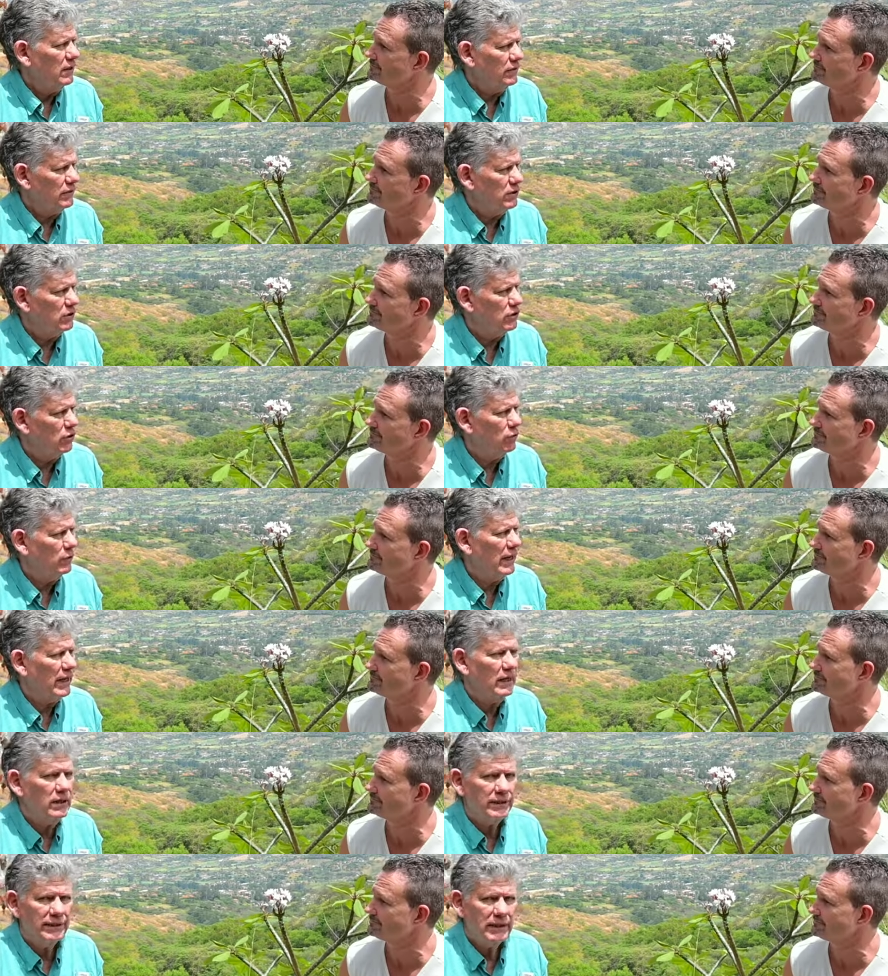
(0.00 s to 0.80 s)
Speaker 1: they'll go
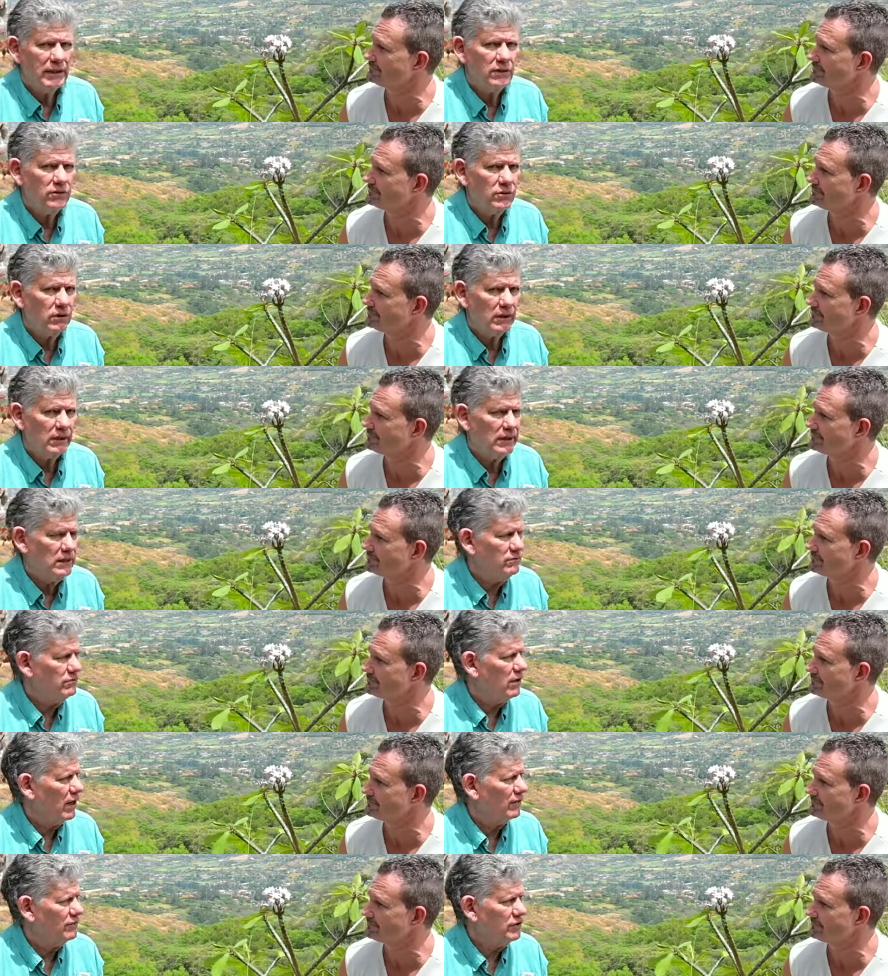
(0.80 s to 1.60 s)
around and eat the
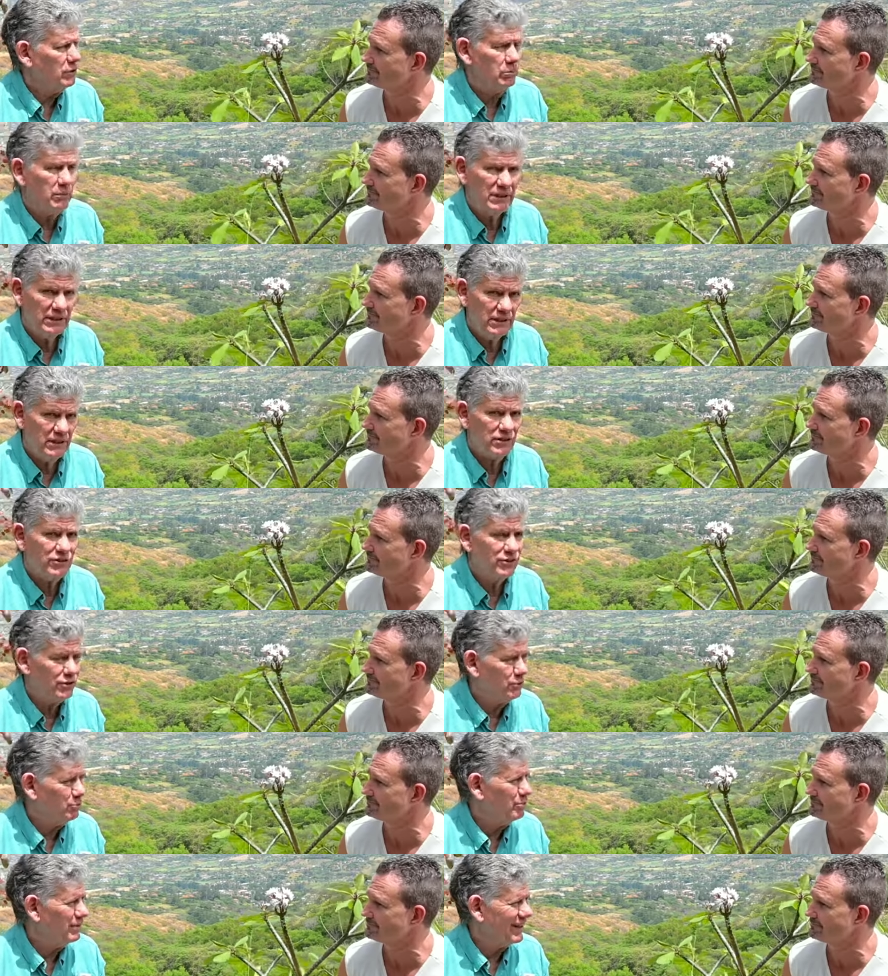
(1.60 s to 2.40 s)
leaves off the
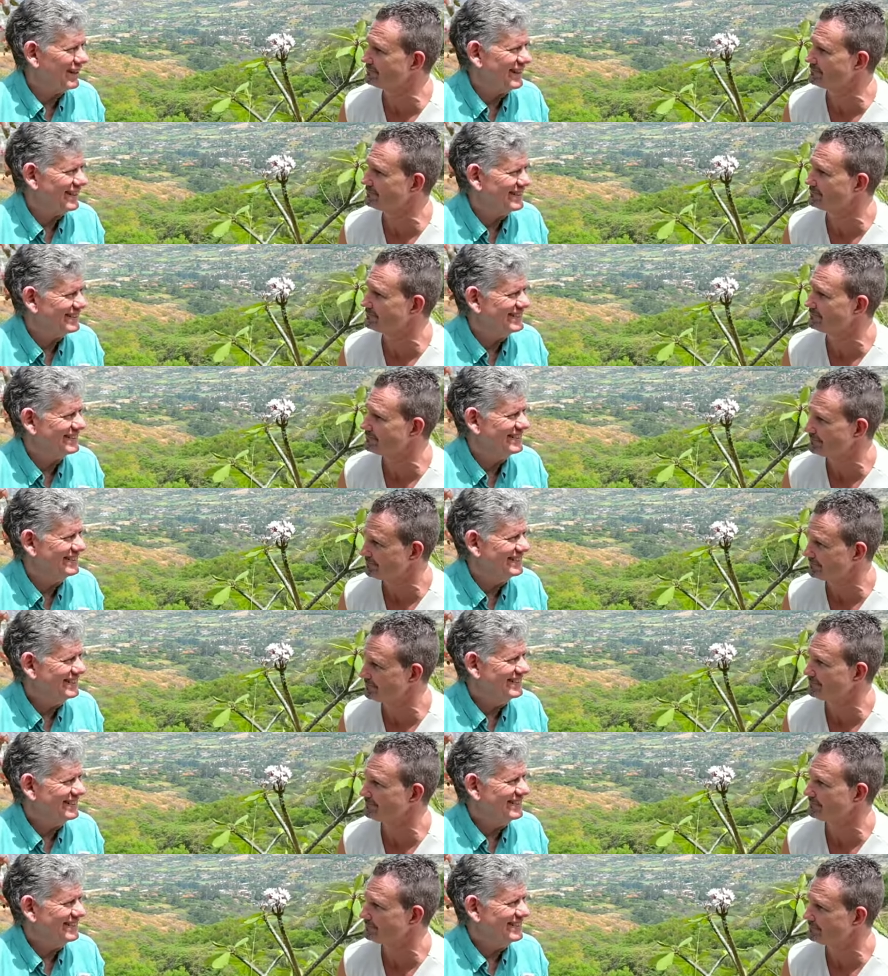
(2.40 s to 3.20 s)
medicinal plants,
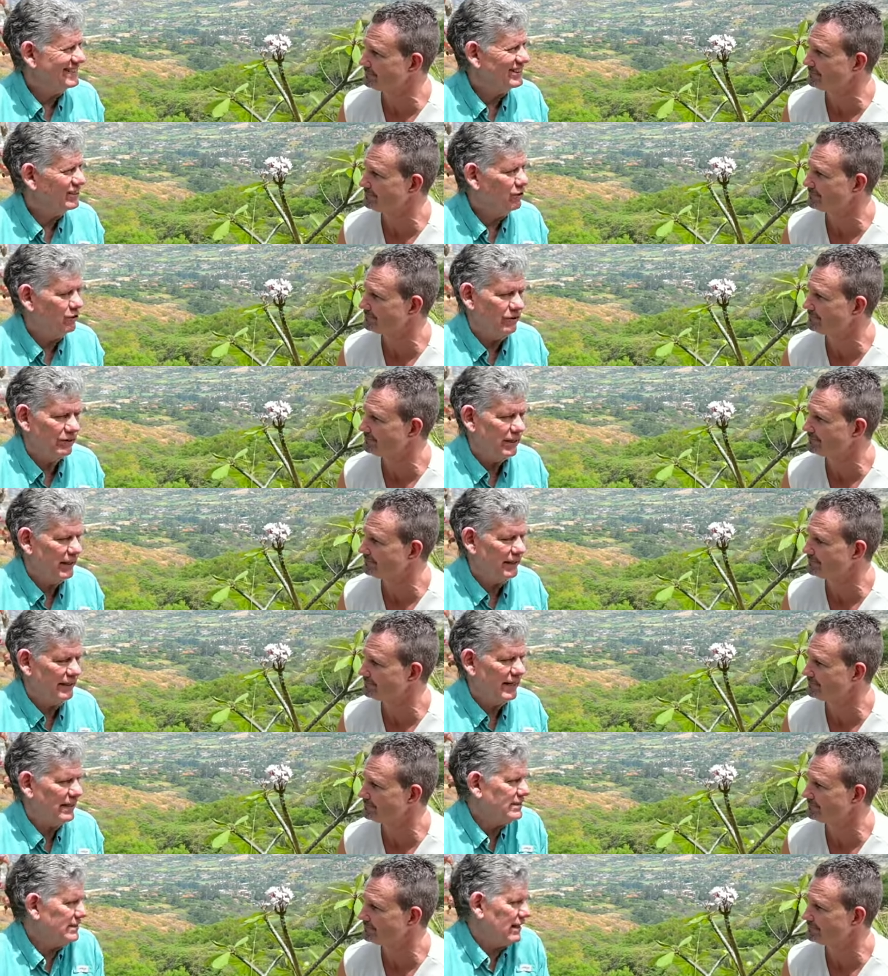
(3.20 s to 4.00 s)
mm-hmm. you know,
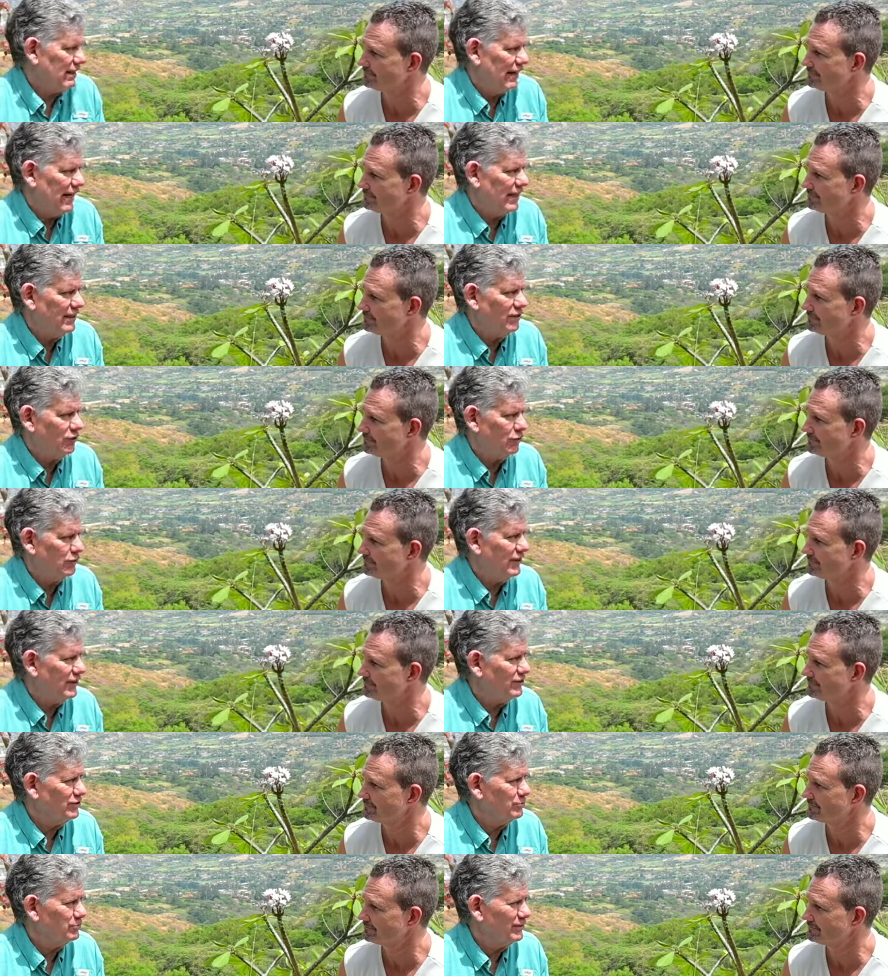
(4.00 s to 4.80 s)
and that's how I know
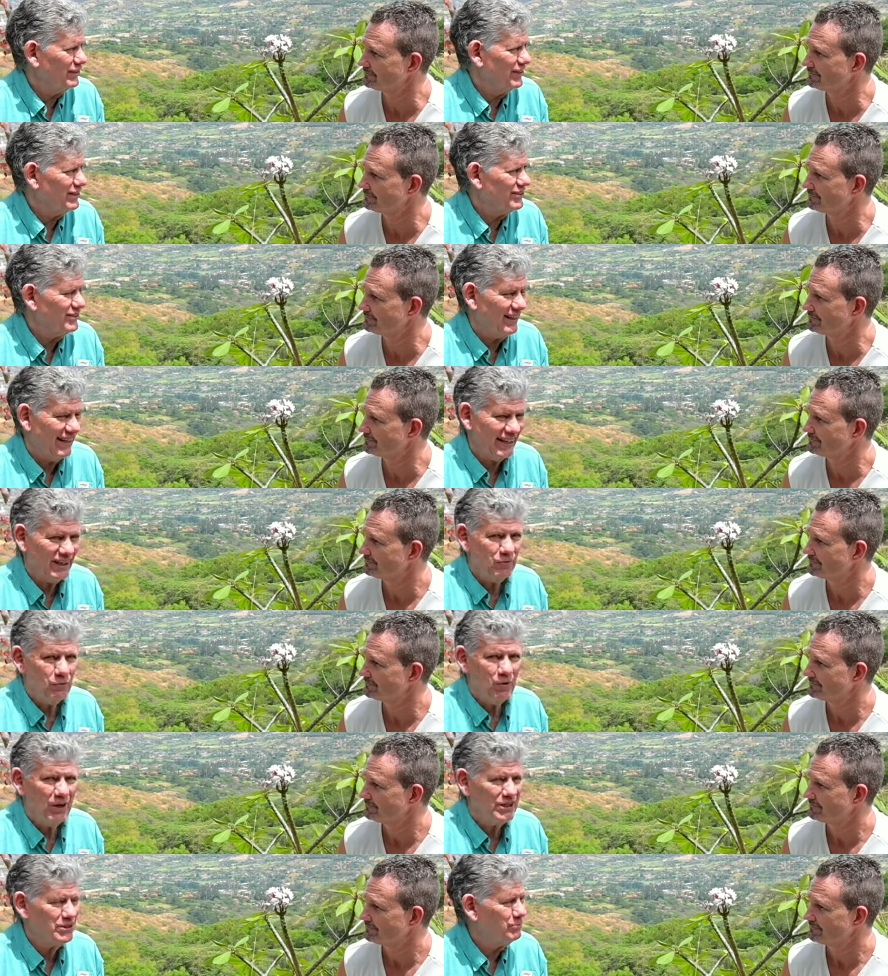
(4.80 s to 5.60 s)
things are medicinal. I
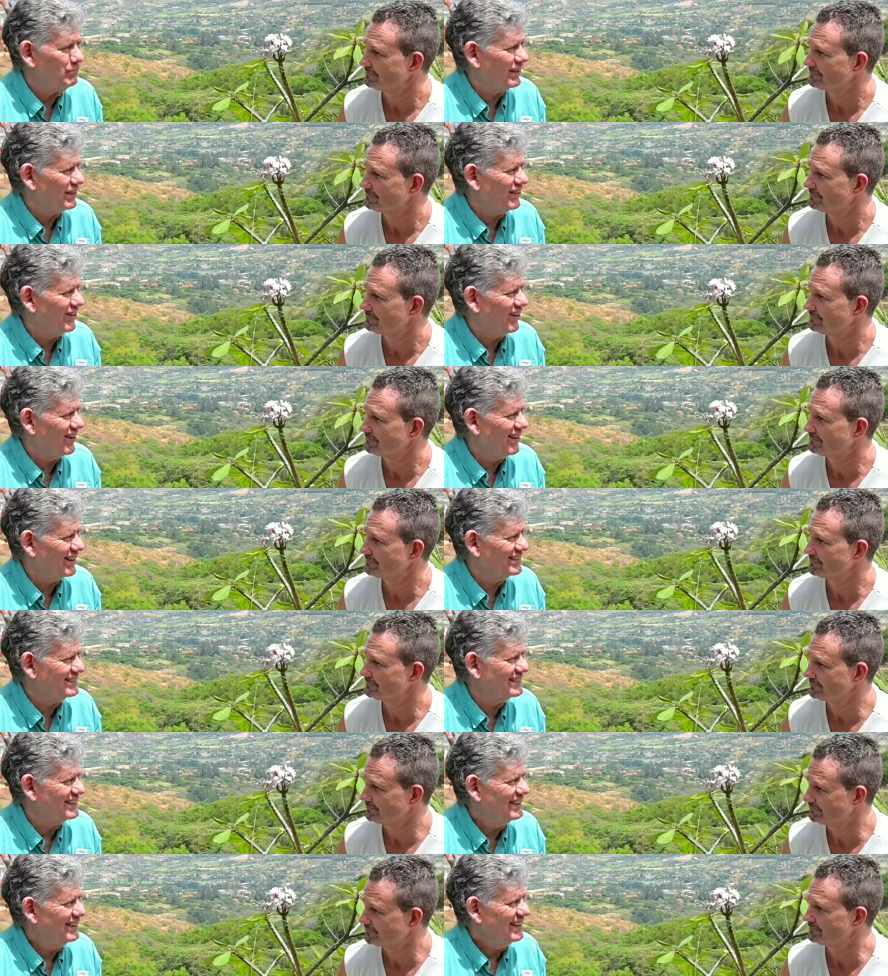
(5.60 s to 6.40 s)
can watch my
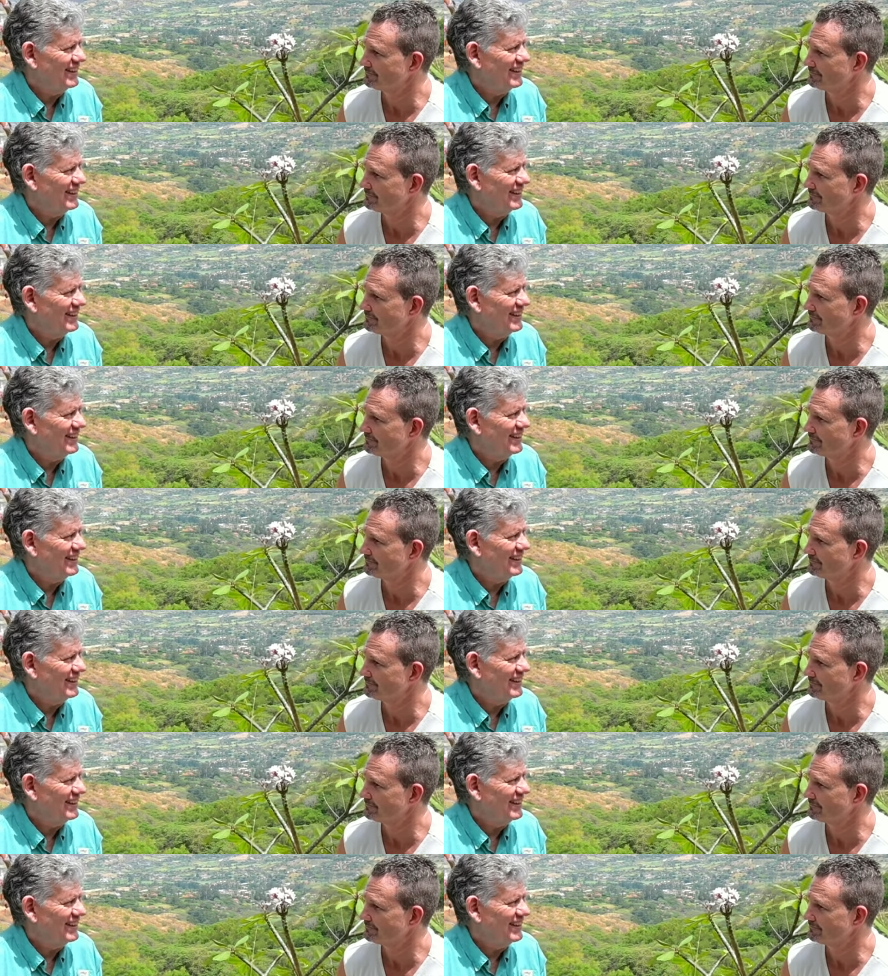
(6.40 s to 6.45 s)
dogs